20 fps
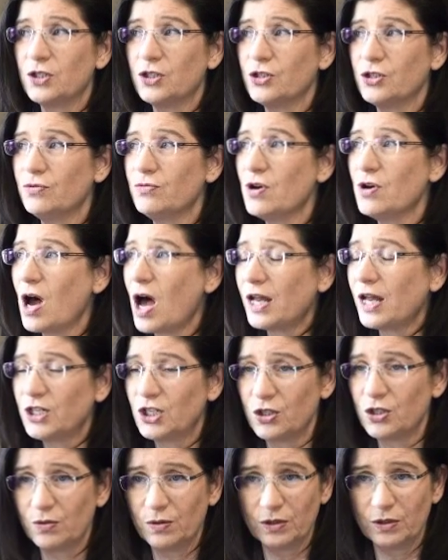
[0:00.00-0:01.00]
do not
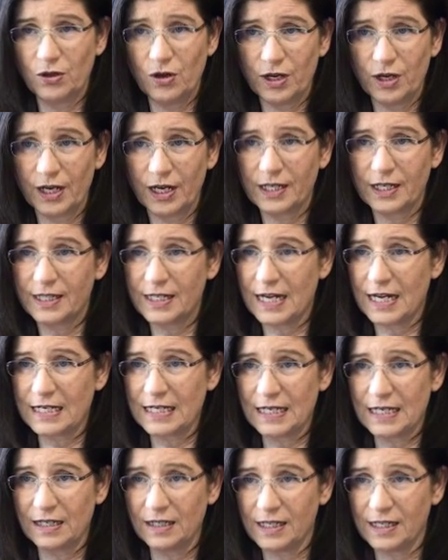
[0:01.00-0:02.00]
do a long and
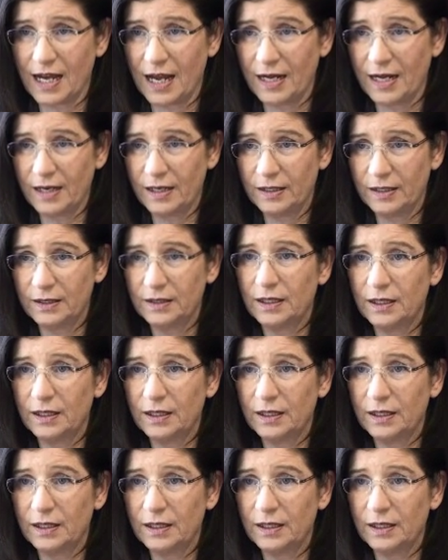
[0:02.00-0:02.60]
extended intake.